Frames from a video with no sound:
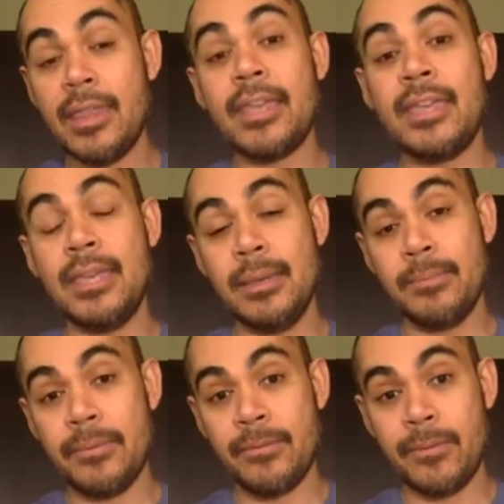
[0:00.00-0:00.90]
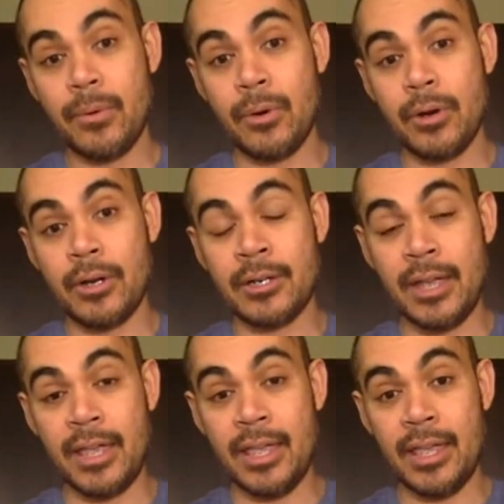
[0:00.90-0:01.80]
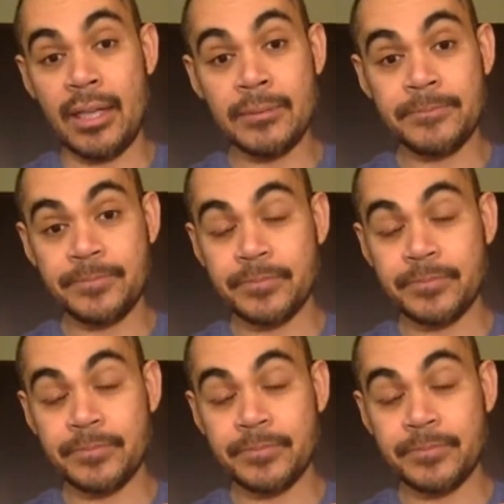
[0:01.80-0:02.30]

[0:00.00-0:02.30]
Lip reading: keep for a